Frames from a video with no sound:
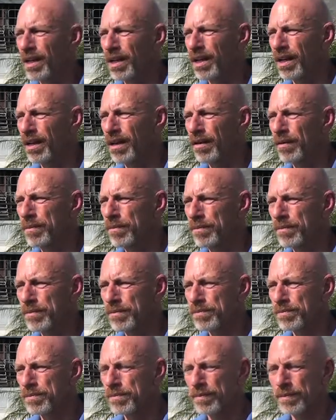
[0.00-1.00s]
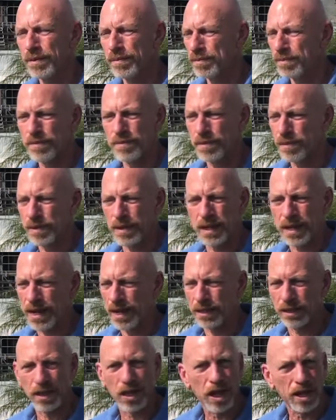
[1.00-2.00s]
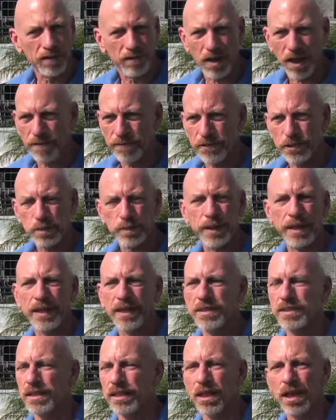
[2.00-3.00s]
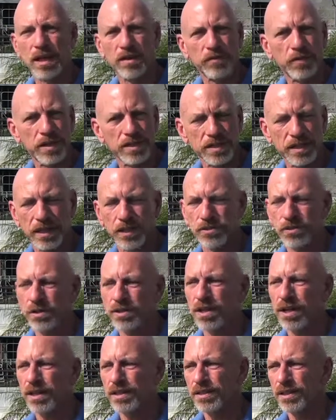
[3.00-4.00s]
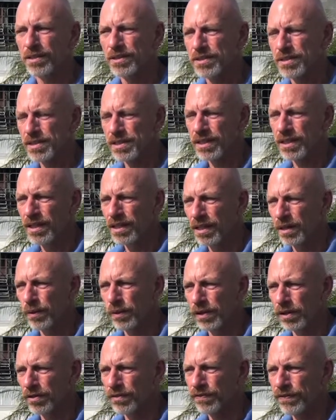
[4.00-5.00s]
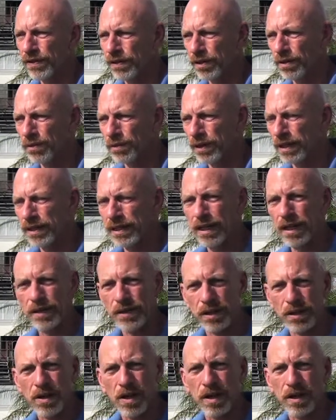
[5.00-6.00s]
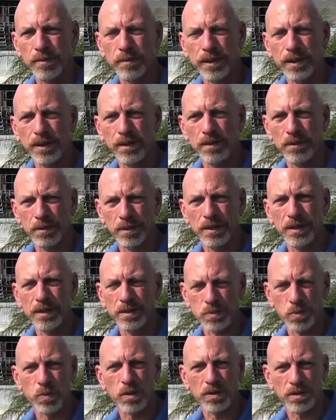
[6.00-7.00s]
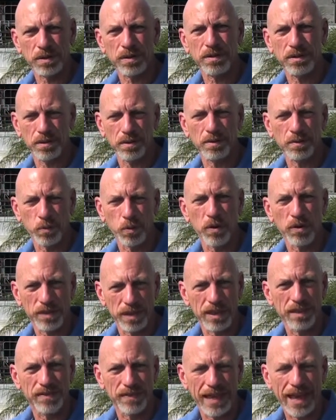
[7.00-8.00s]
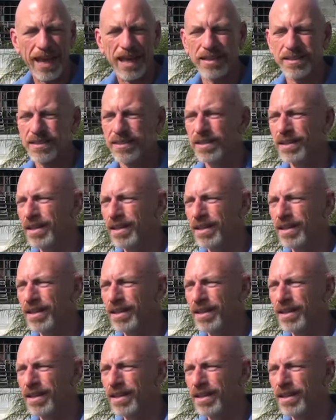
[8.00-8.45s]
It had a lot of office space, a lot of residential condos. We don't feel right now the economy is worthy of that.